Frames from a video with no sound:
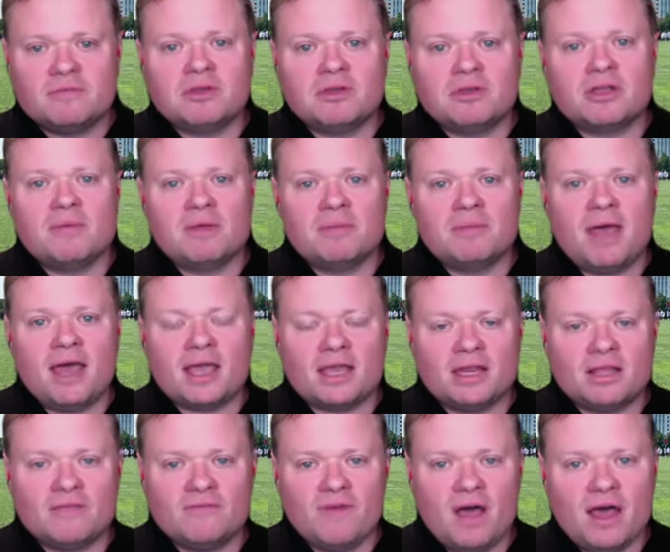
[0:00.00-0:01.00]
They're coming back and
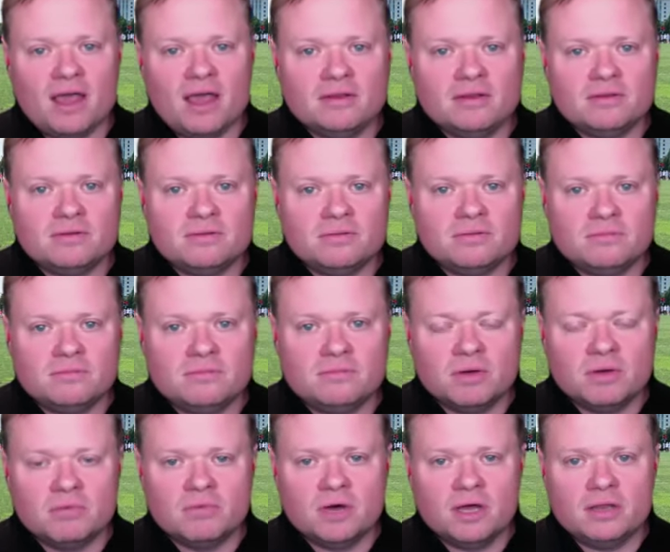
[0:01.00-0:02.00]
it's fine.
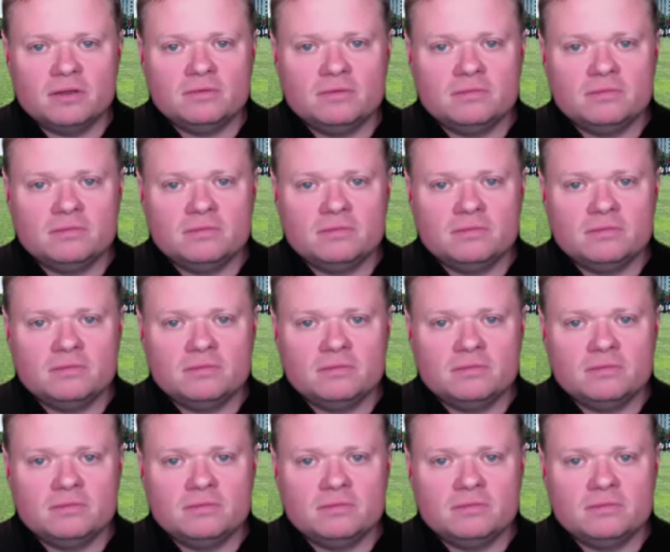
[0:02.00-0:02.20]
But what?